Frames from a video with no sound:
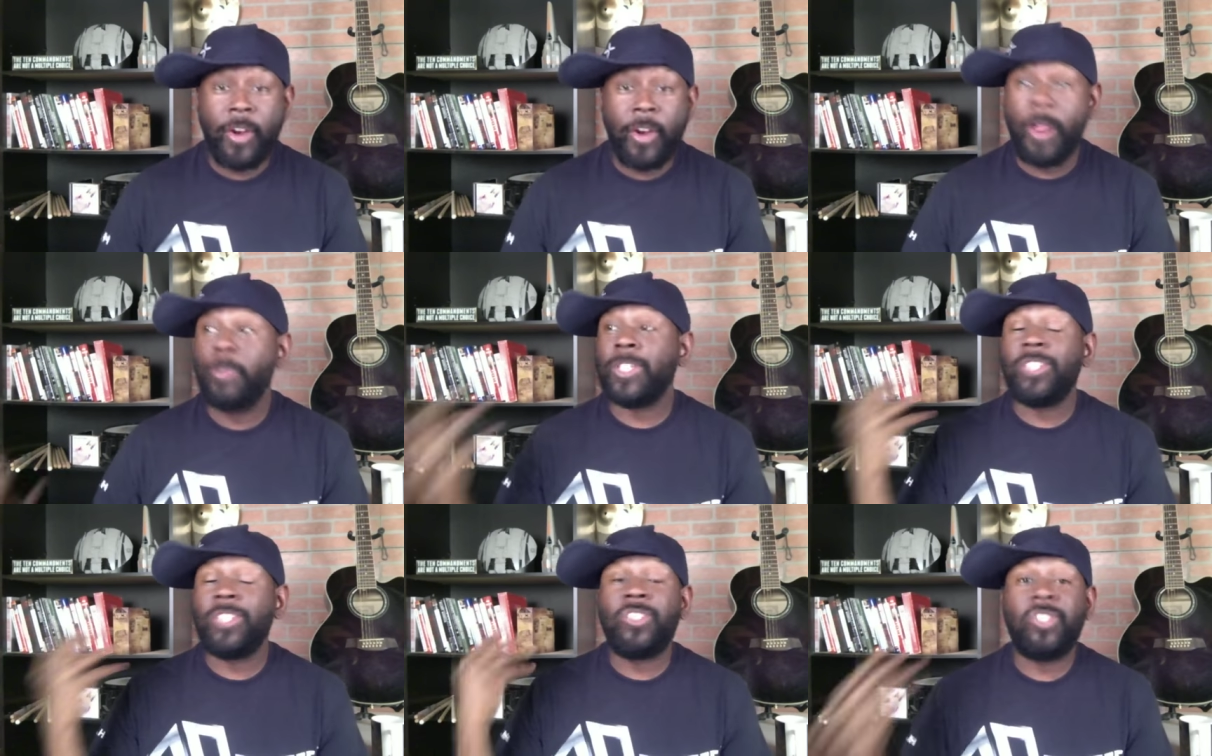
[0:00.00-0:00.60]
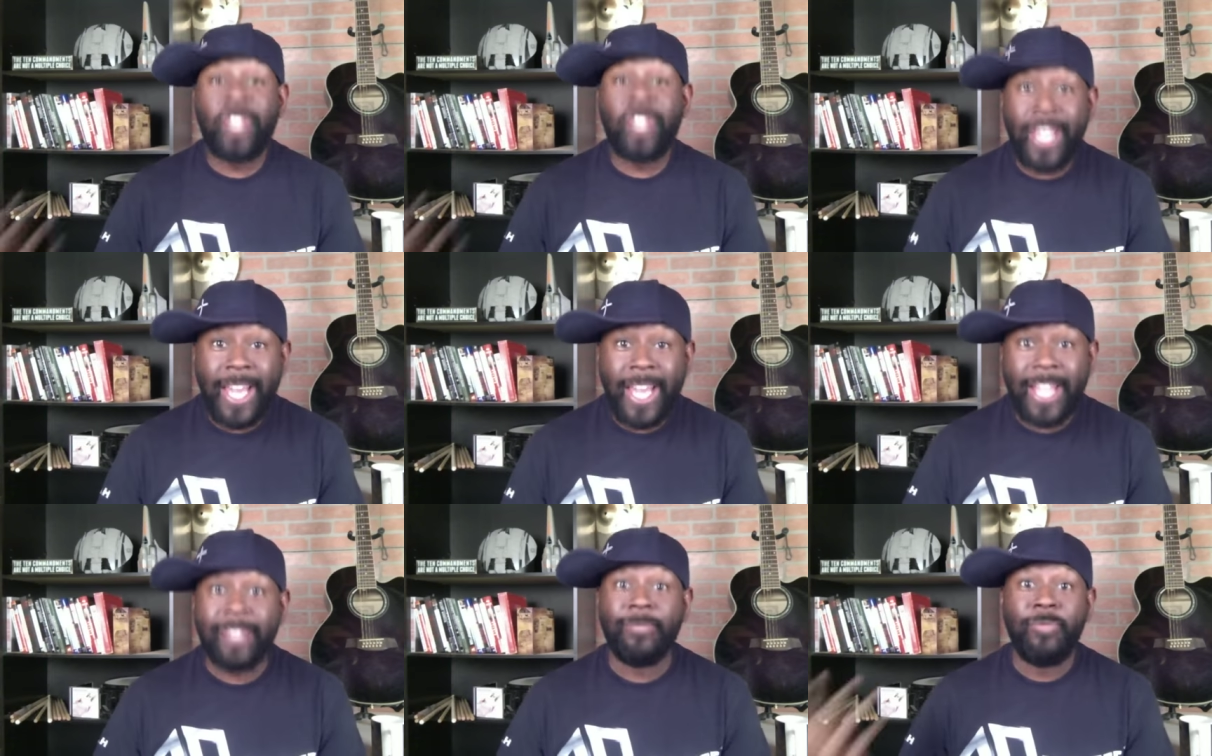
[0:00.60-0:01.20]
It was a
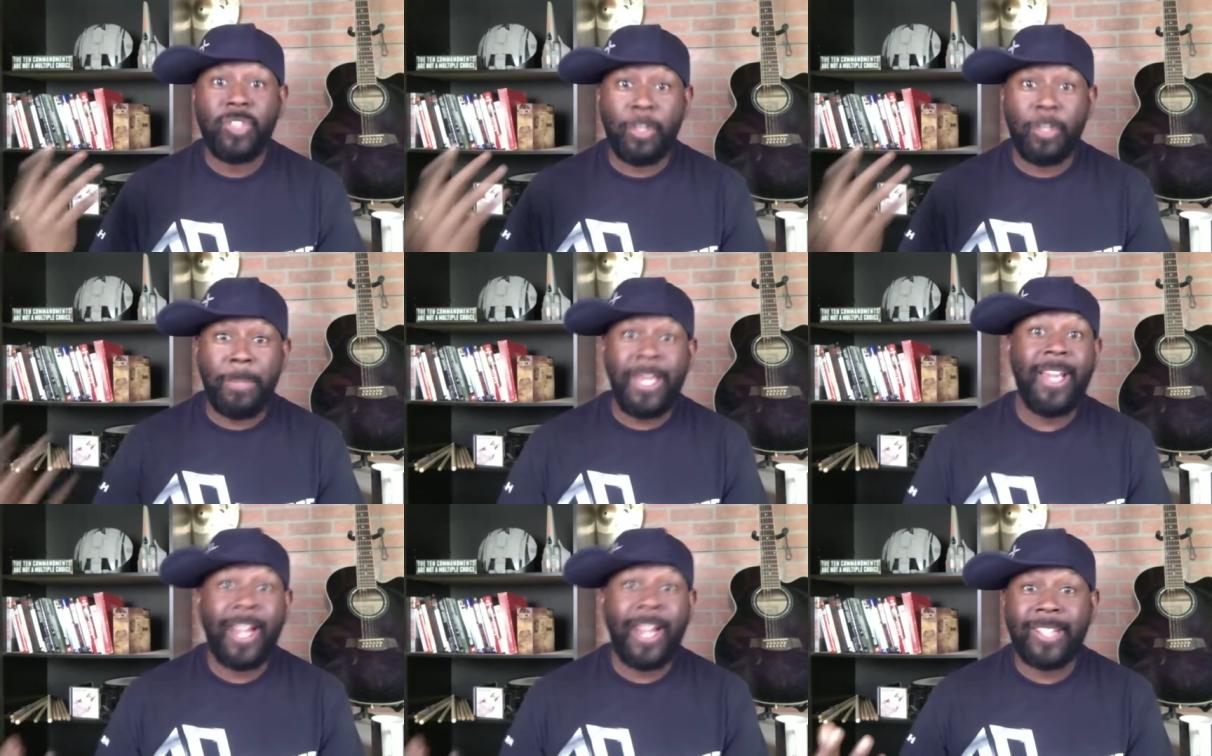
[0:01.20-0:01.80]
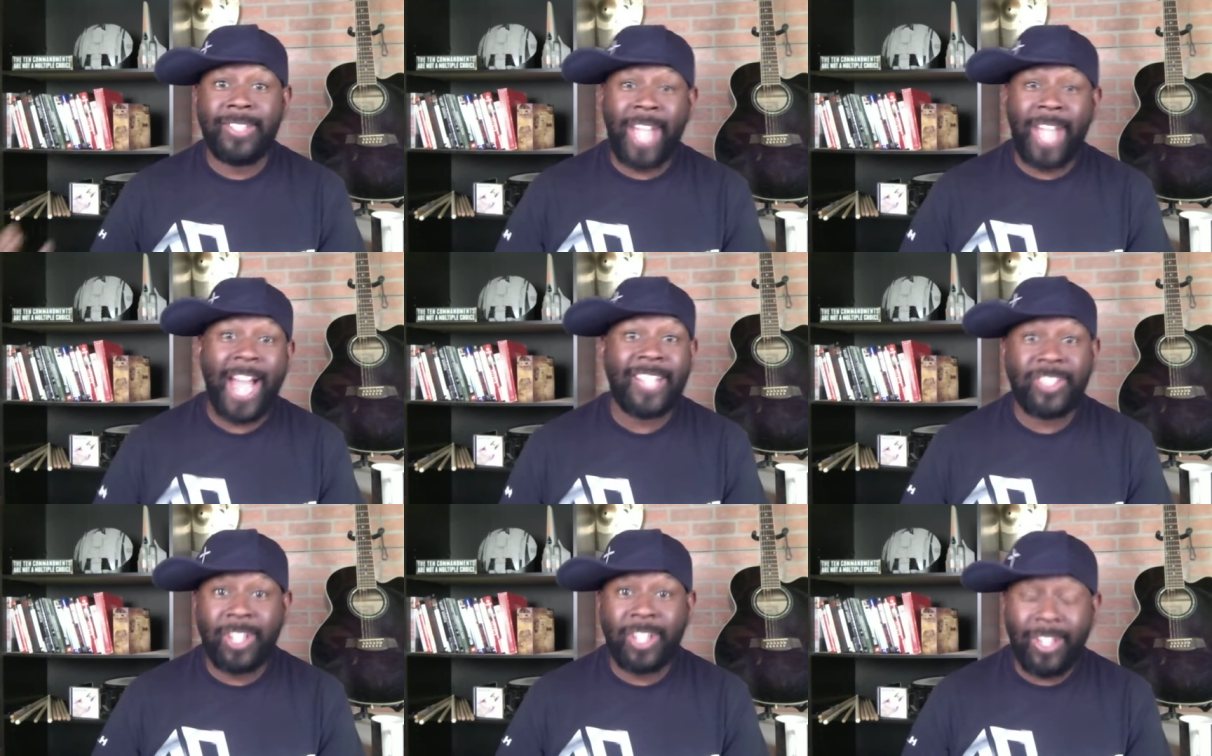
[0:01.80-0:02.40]
sin to be a
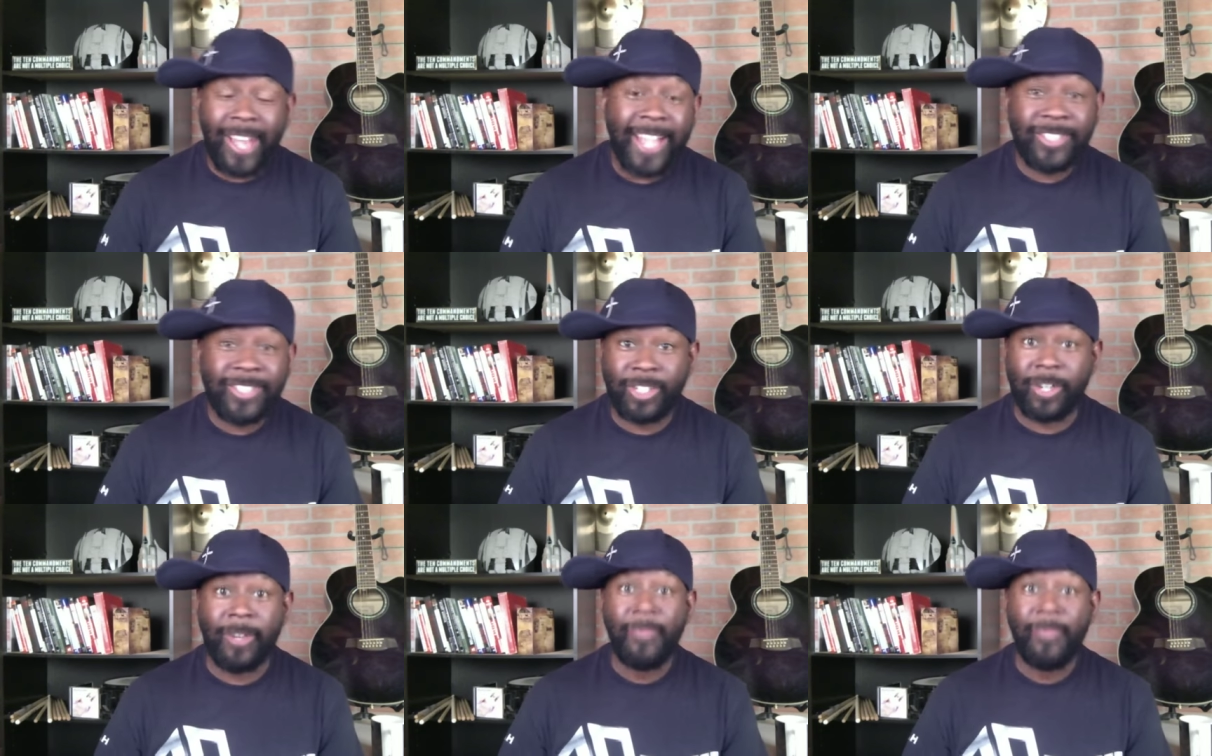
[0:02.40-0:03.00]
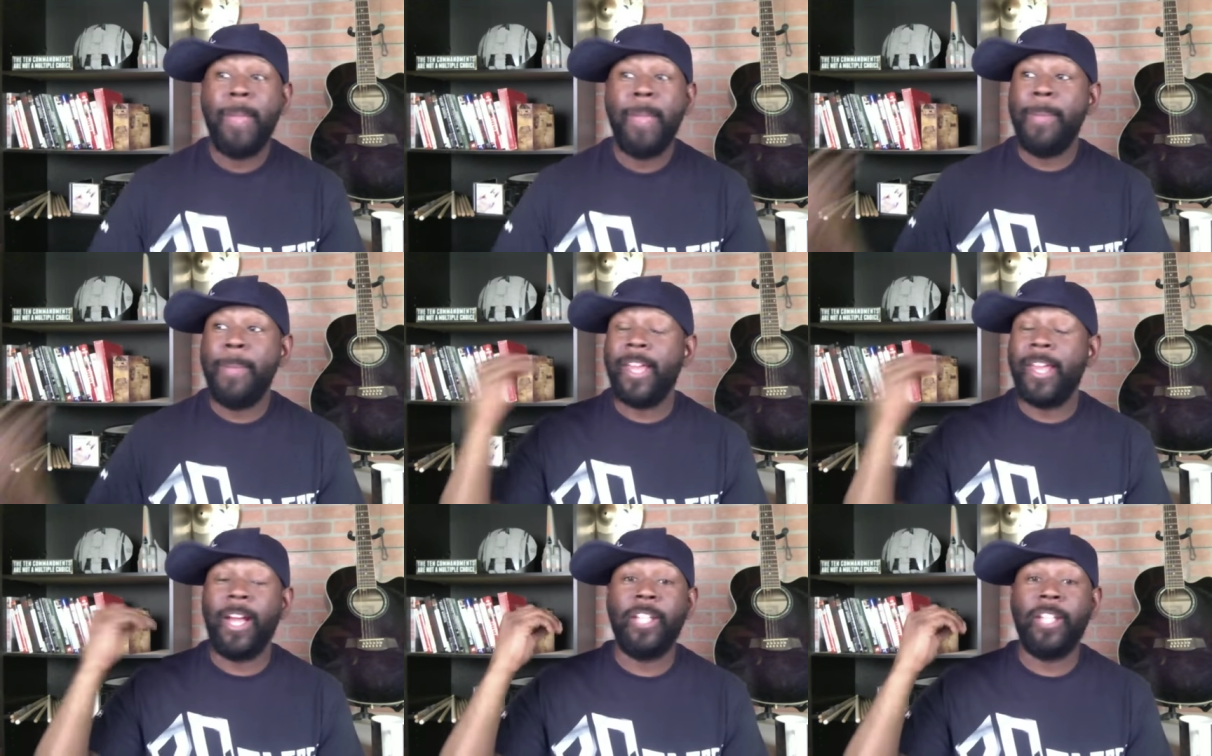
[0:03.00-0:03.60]
tax collector
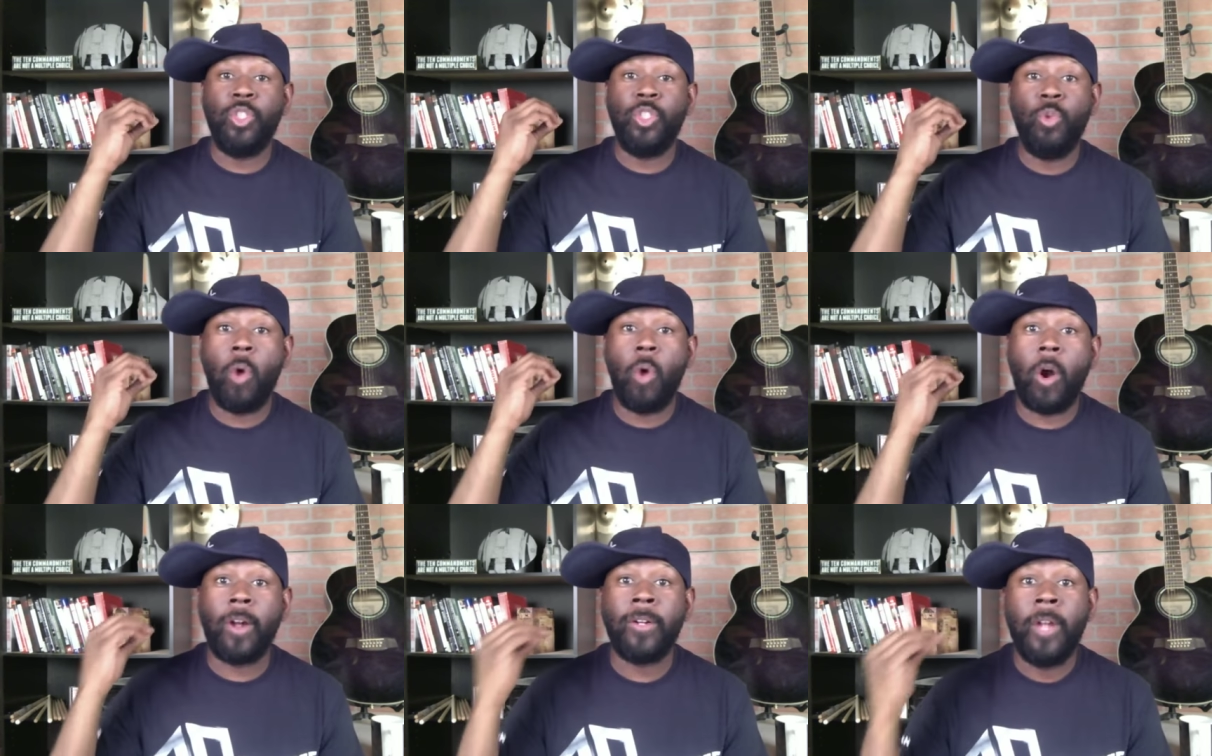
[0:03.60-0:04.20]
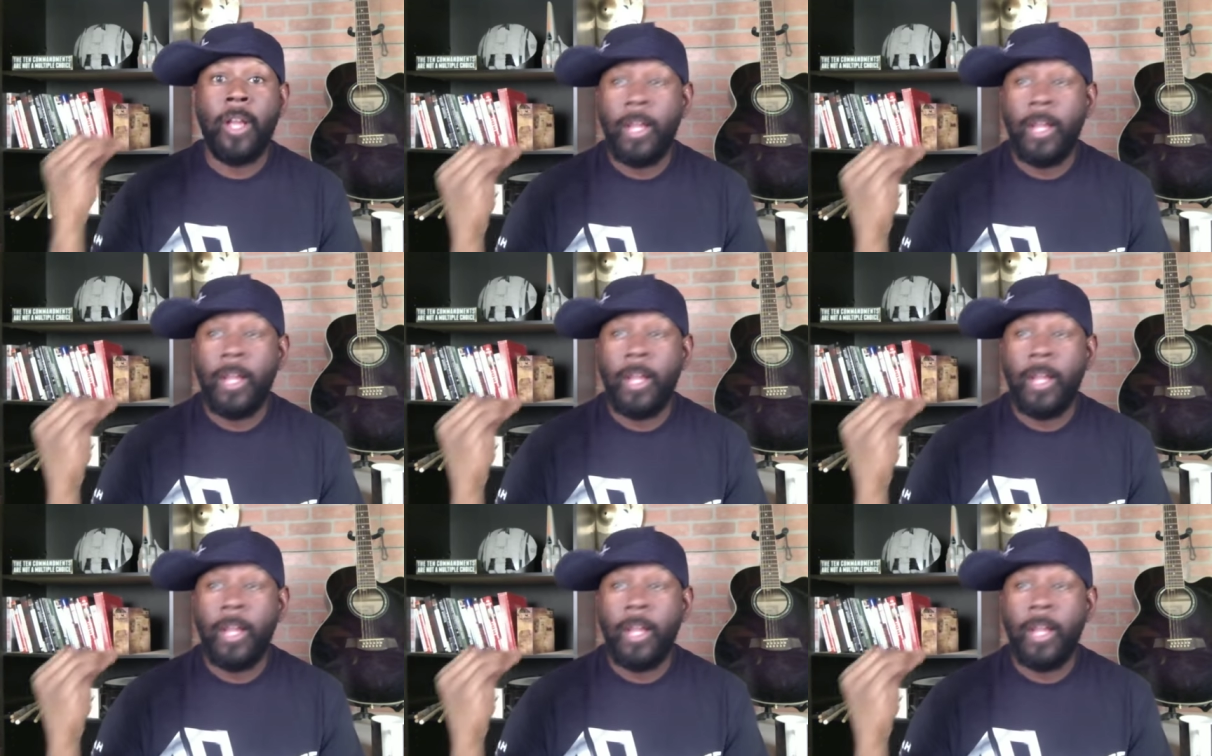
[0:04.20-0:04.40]
because you are